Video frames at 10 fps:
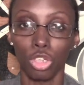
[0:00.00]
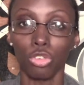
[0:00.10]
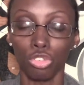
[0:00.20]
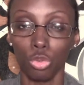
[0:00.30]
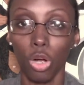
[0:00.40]

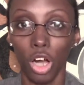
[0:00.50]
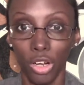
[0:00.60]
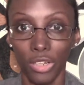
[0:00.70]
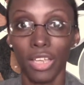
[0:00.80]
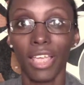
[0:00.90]
you
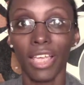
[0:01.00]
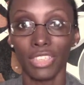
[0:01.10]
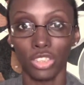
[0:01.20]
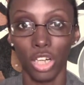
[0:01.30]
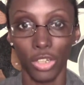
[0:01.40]
are
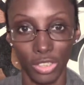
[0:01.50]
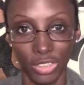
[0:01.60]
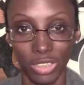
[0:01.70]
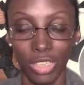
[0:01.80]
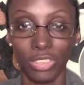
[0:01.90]
as an
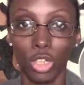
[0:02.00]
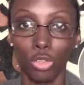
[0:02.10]
artist. That's